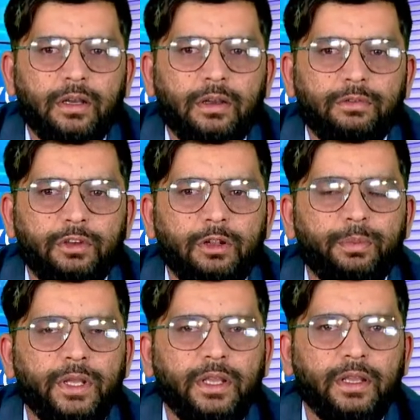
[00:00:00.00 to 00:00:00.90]
we will
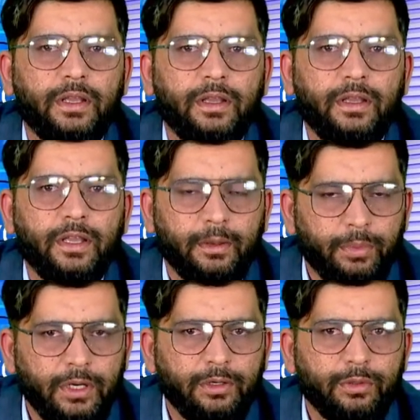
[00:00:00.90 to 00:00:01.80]
be
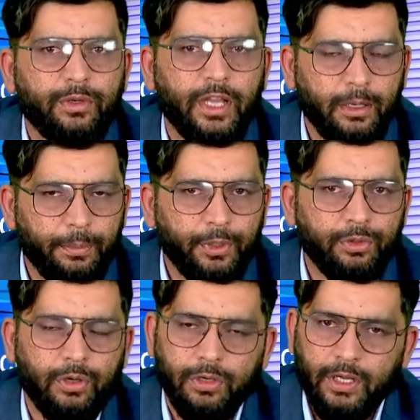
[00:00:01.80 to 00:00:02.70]
able to help you
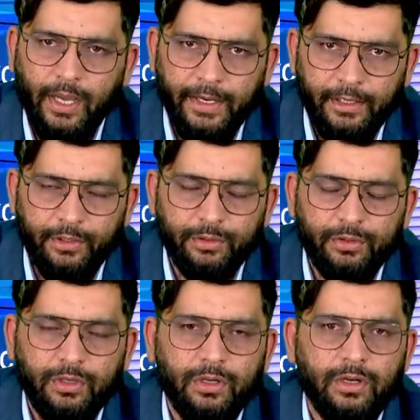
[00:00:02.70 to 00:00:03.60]
or guide you
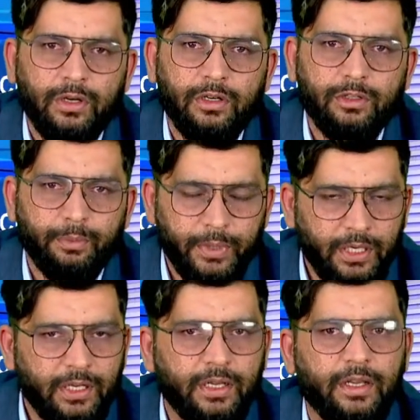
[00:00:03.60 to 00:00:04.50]
to build
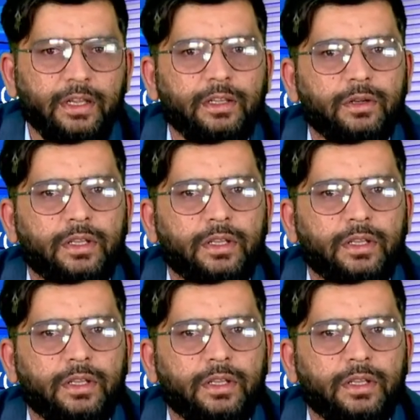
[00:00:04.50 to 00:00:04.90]
your